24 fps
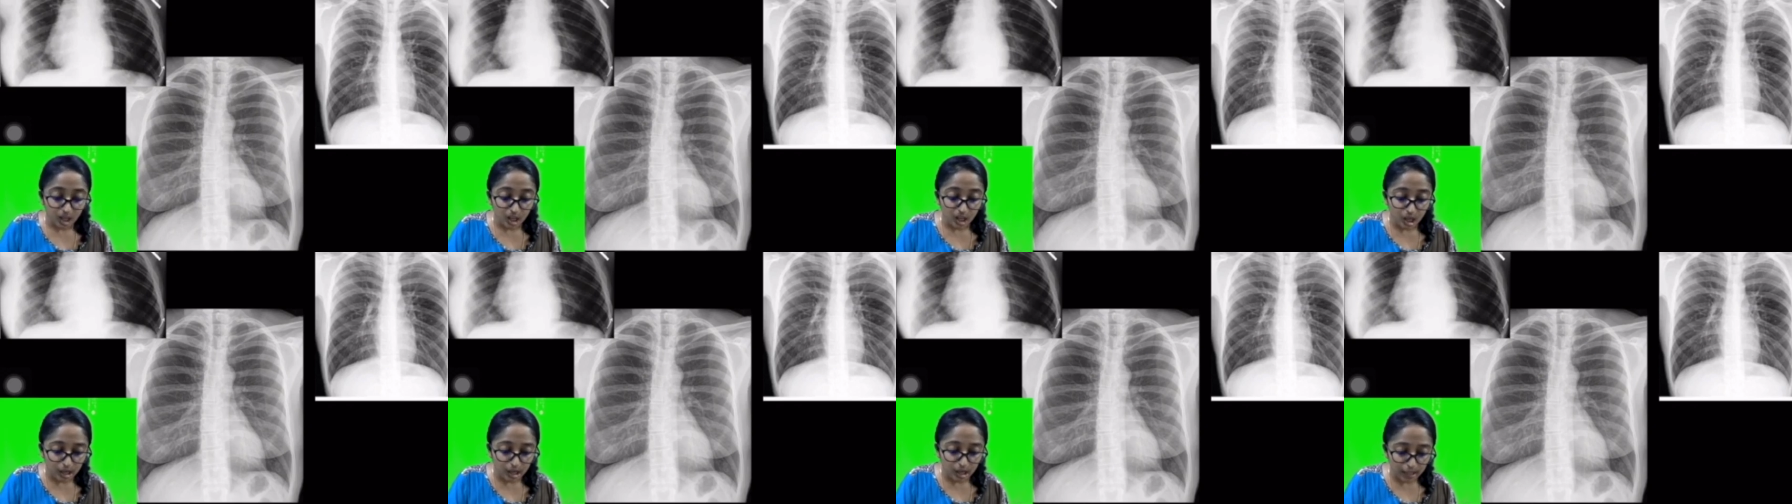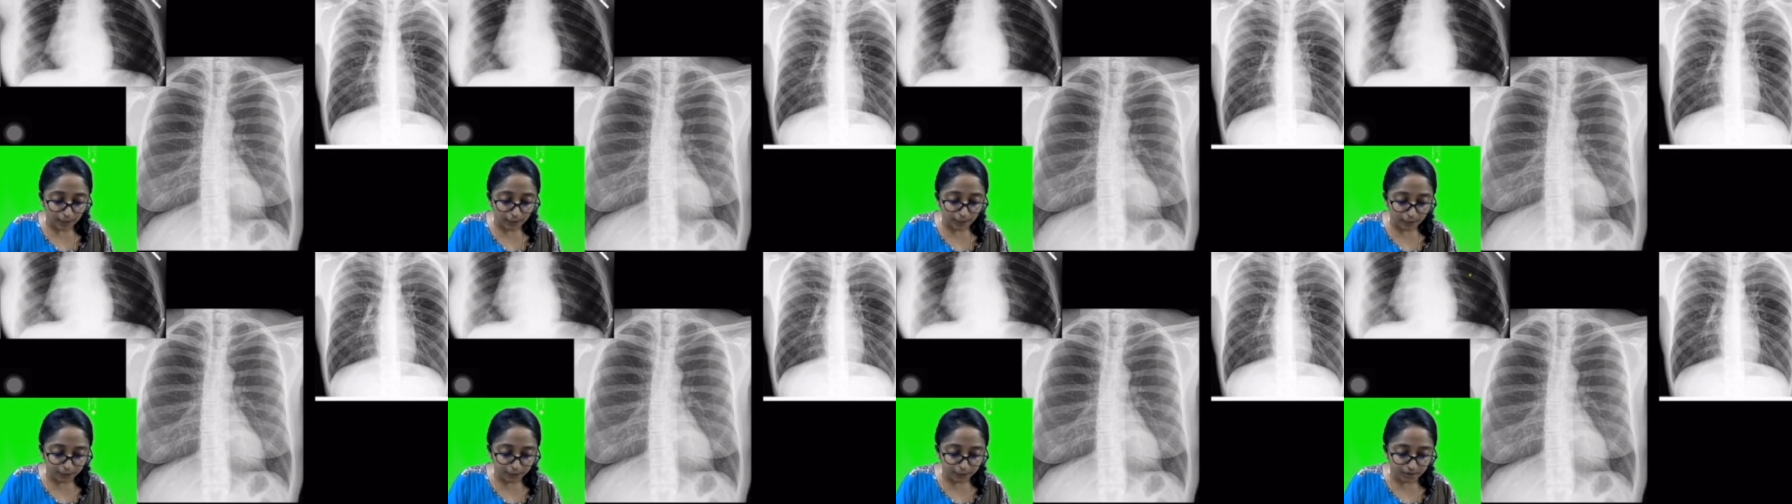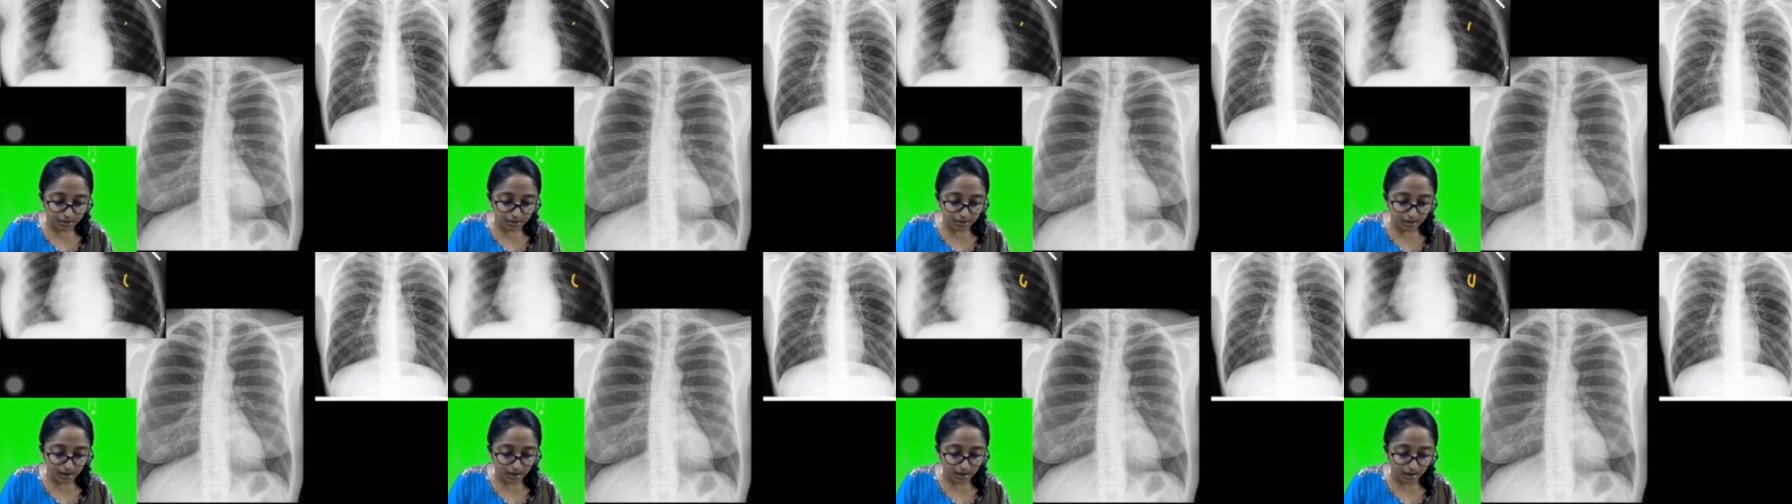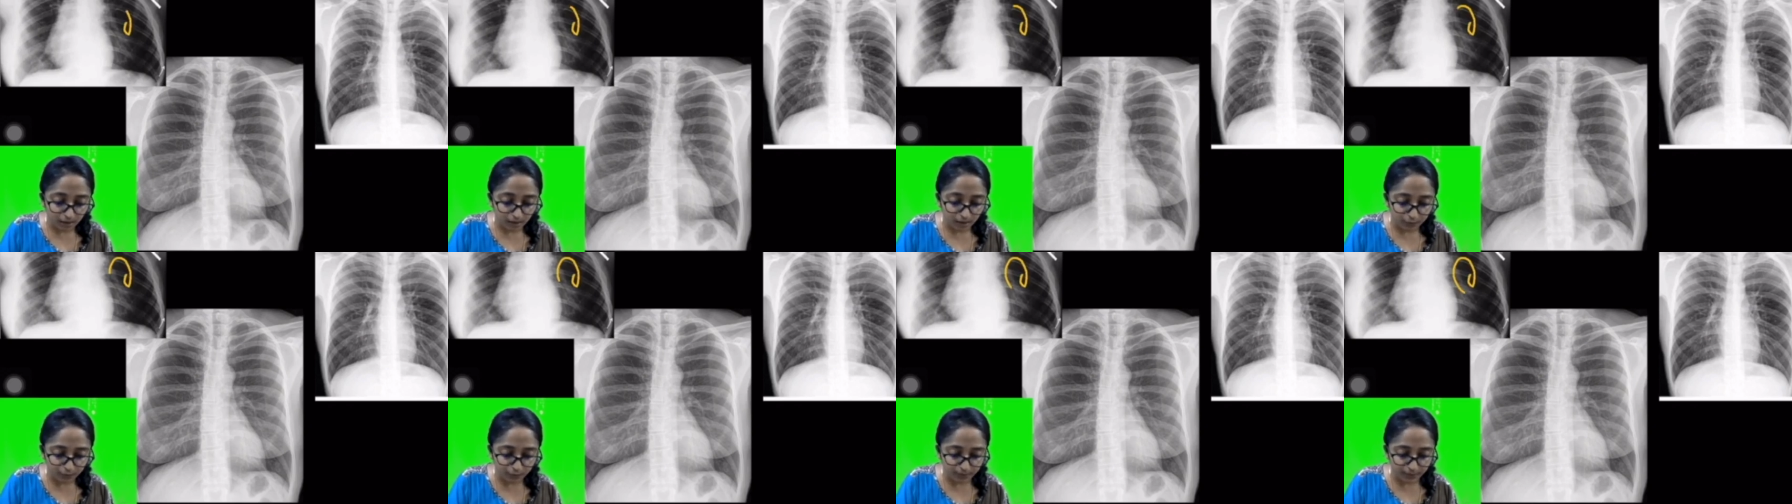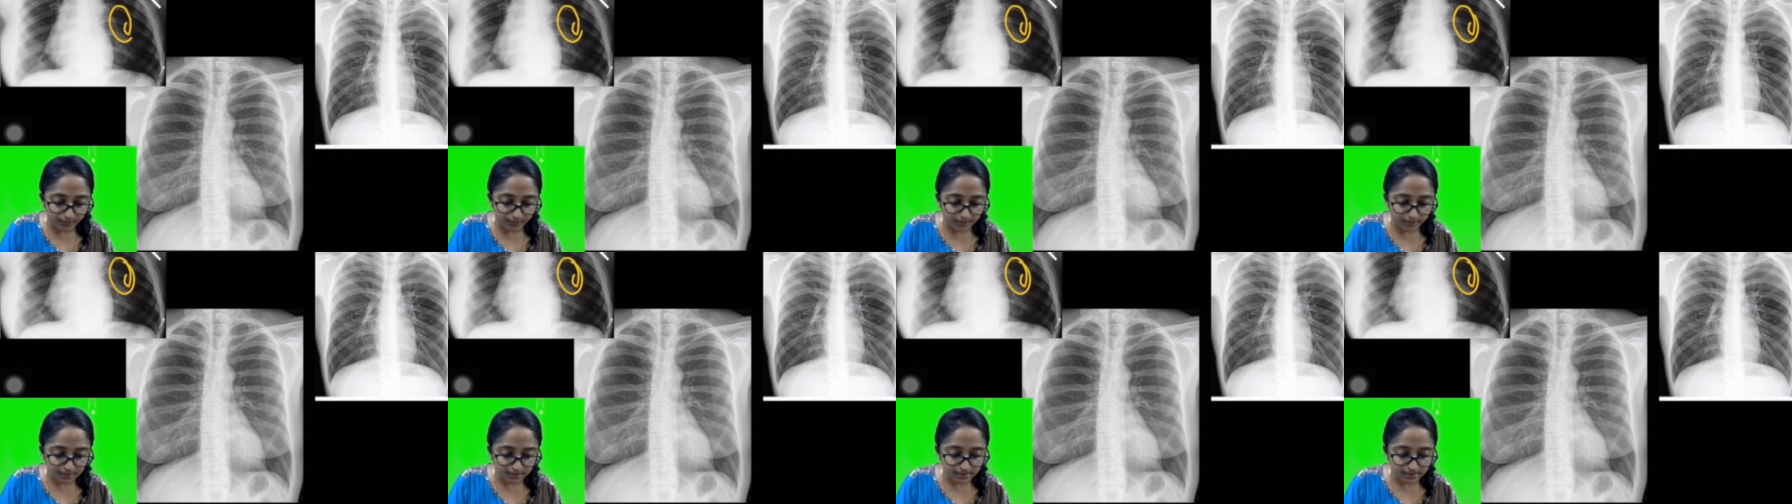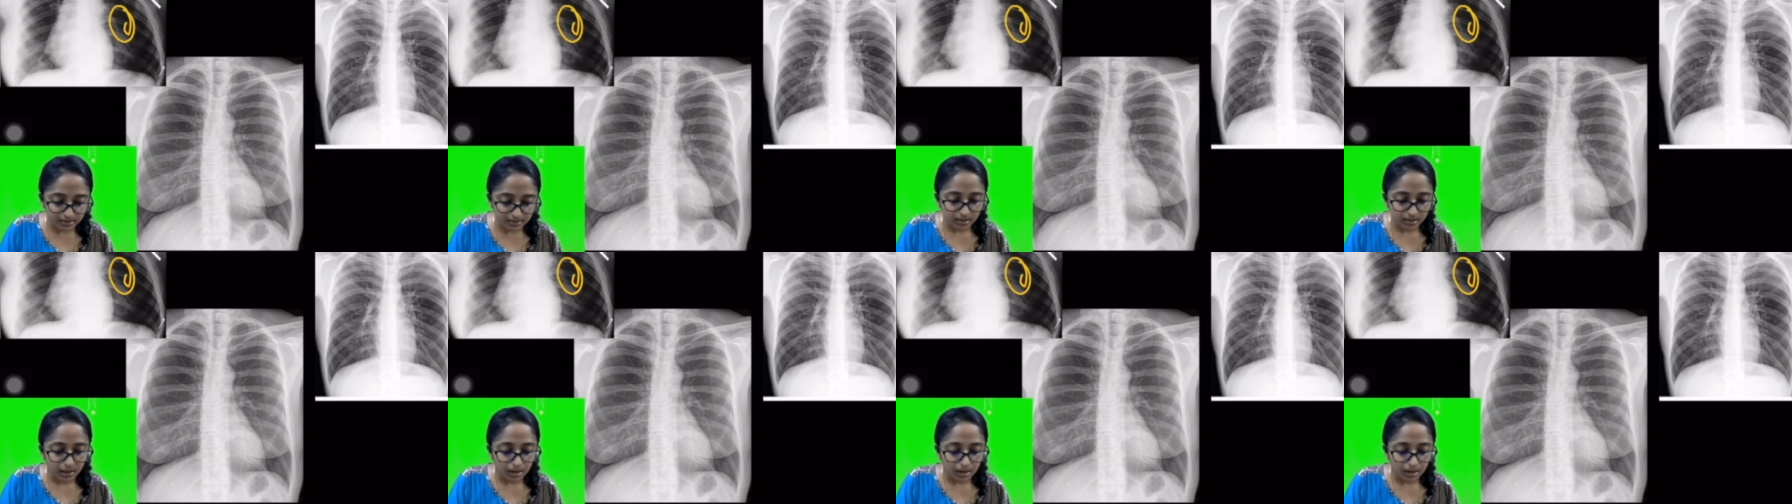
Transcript: left lung field